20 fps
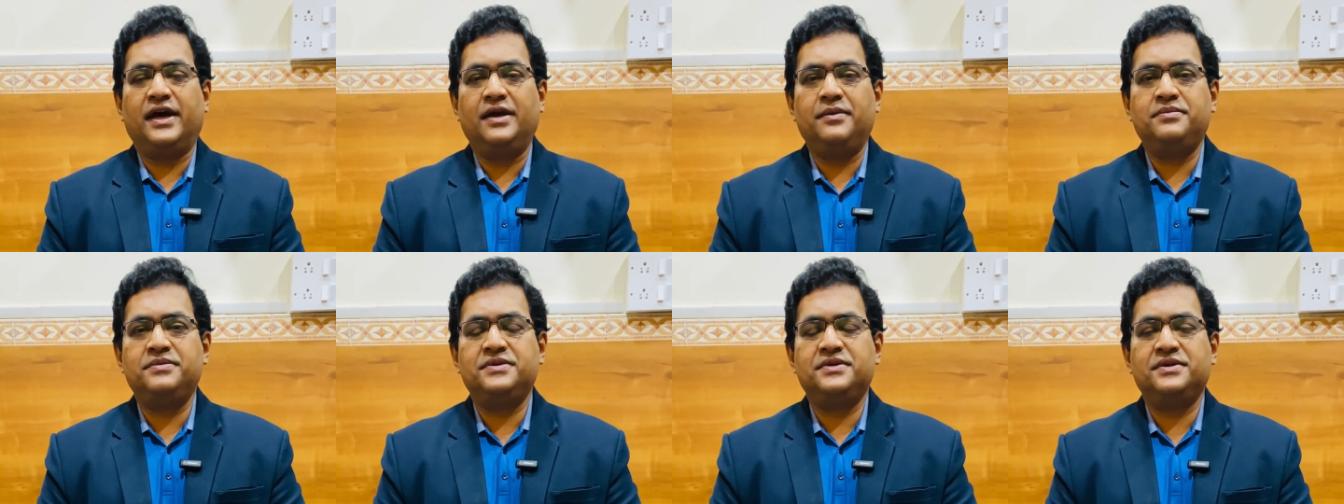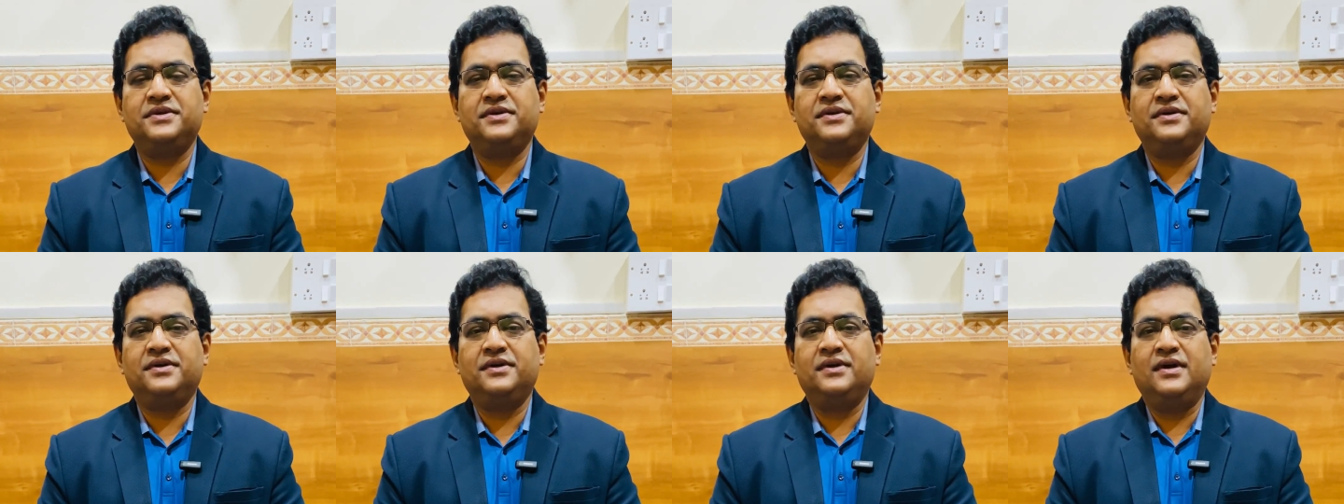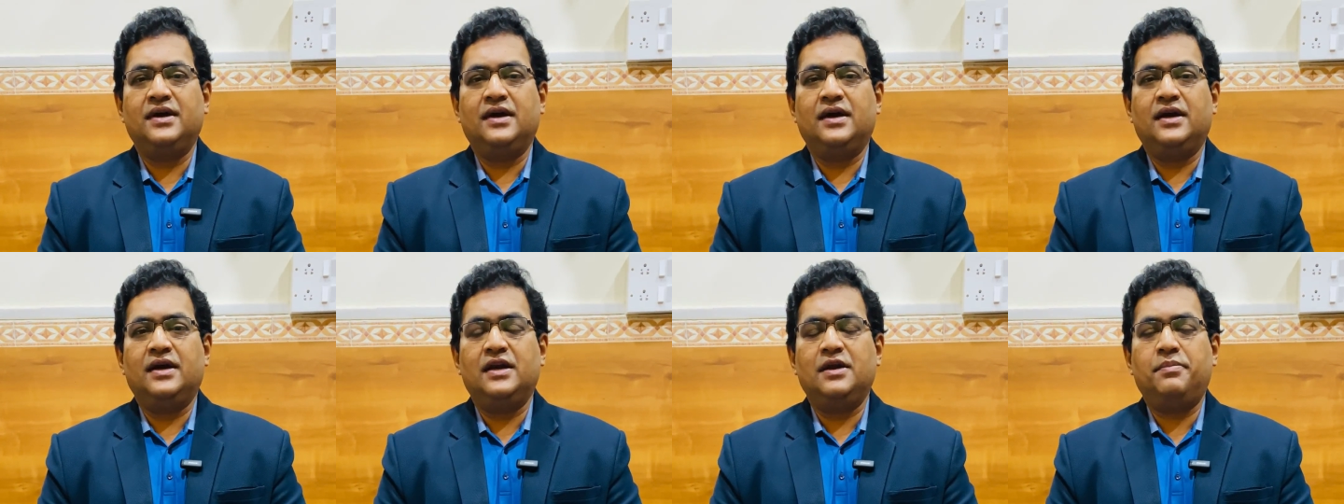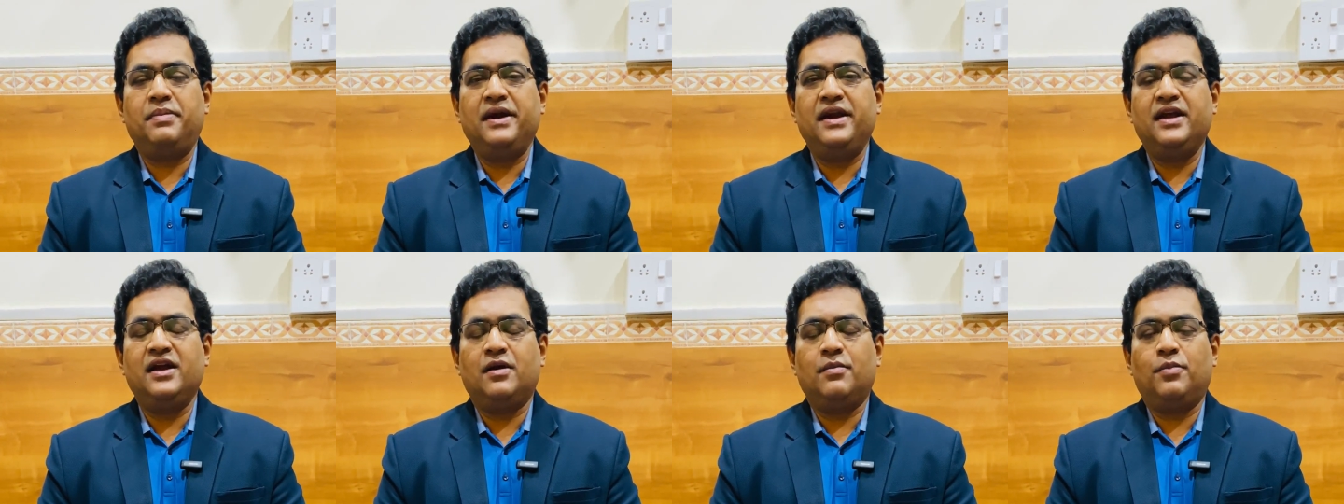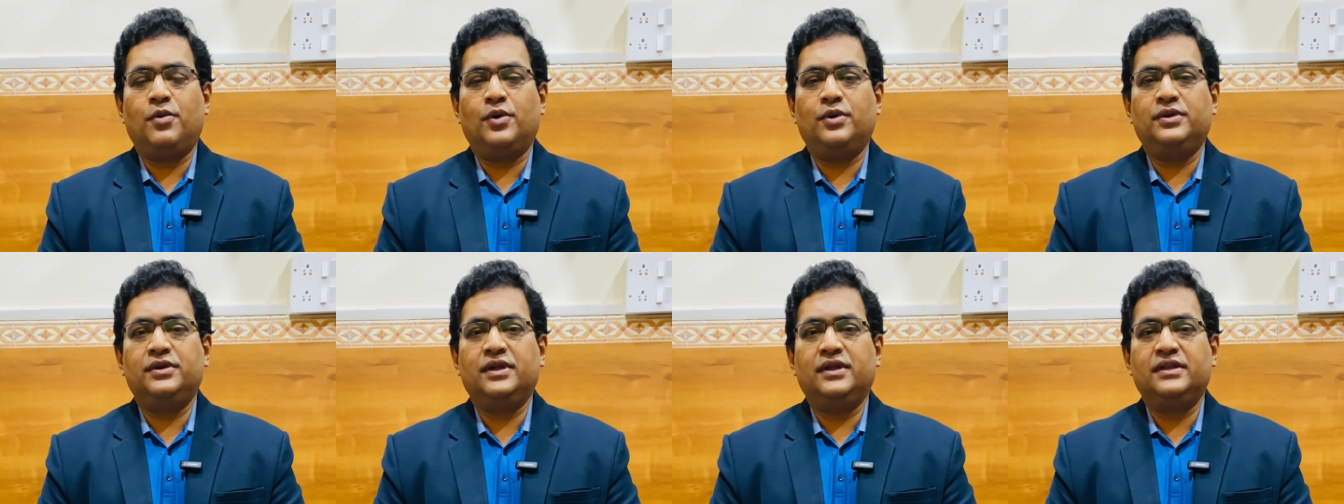types depending
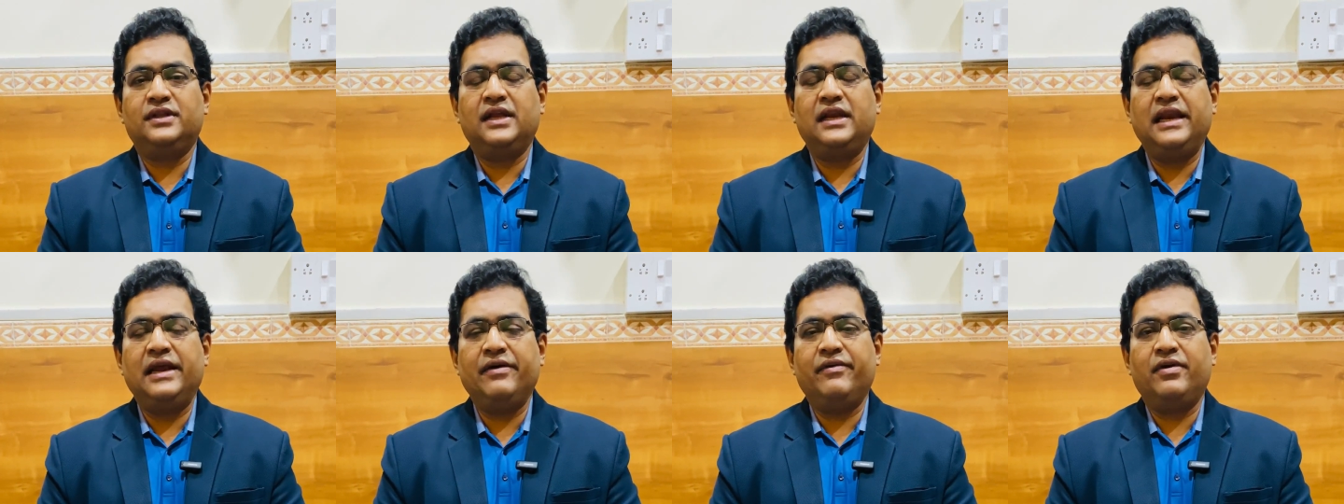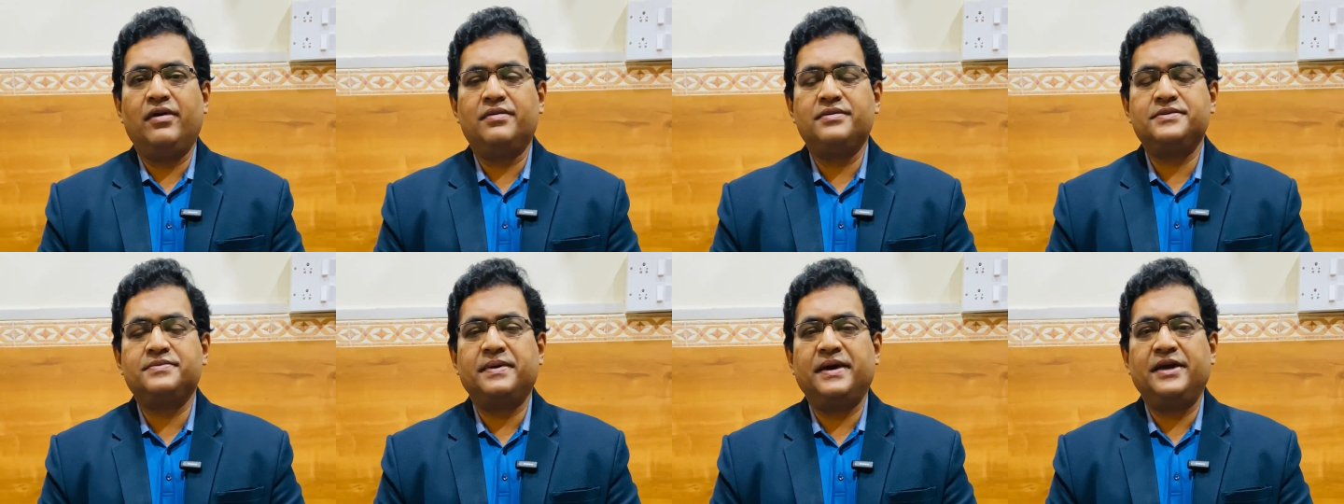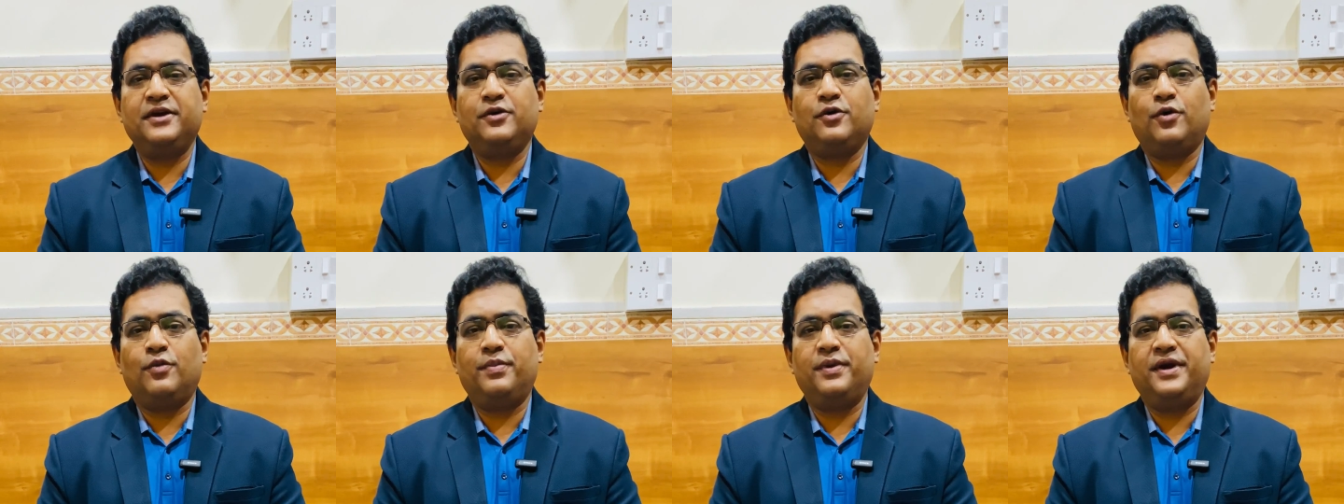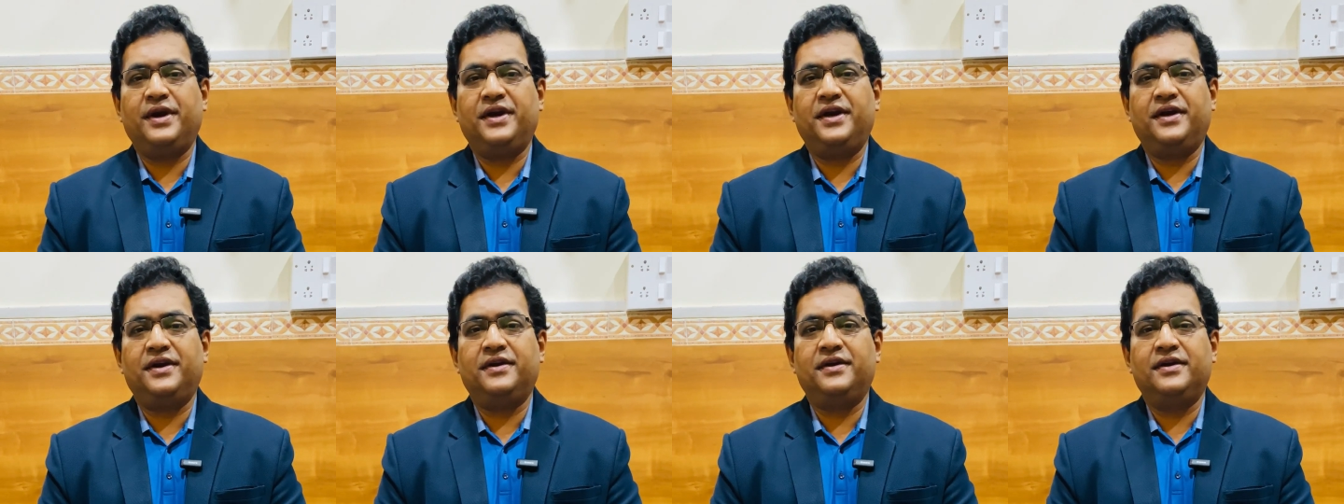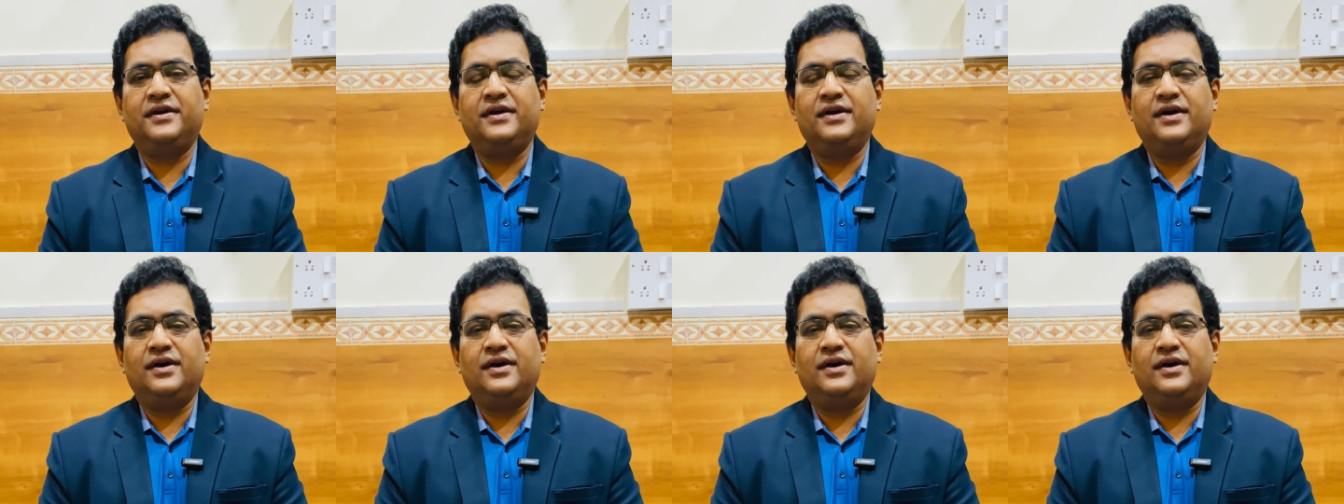upon the level of spine operated.